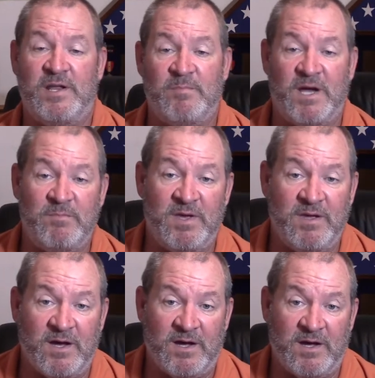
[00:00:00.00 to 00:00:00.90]
They might
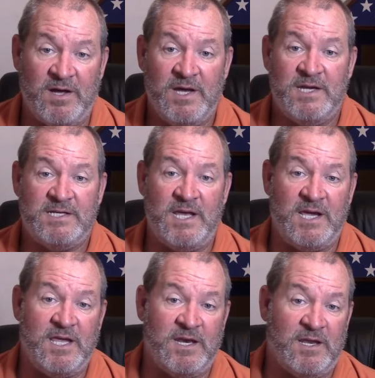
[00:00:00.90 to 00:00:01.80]
be uh,
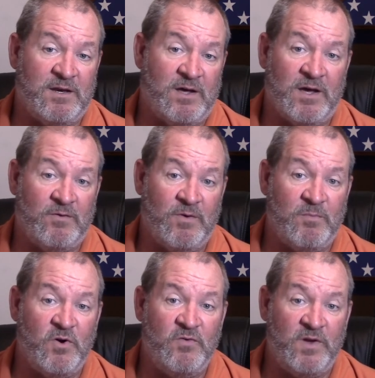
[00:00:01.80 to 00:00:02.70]
taking and uh,
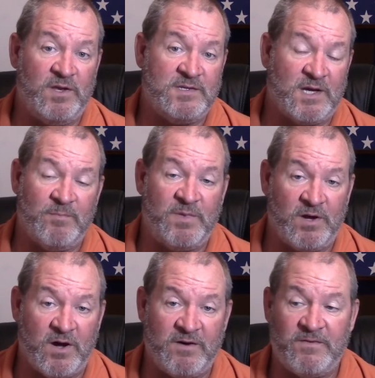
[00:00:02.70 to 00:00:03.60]
removing
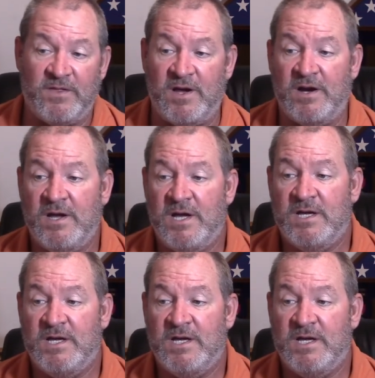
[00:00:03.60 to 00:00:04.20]
something off of there.